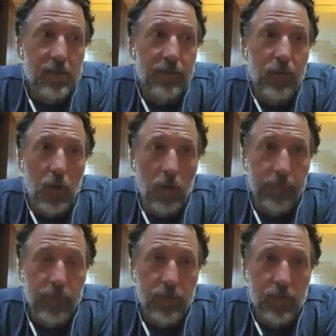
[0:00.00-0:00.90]

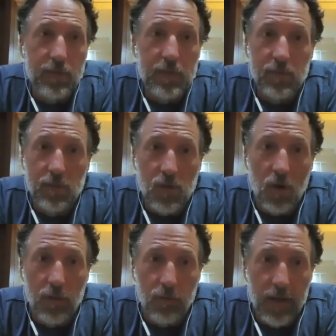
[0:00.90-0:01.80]
evolved since the
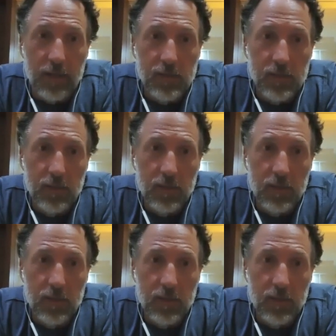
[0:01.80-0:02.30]
start of the race.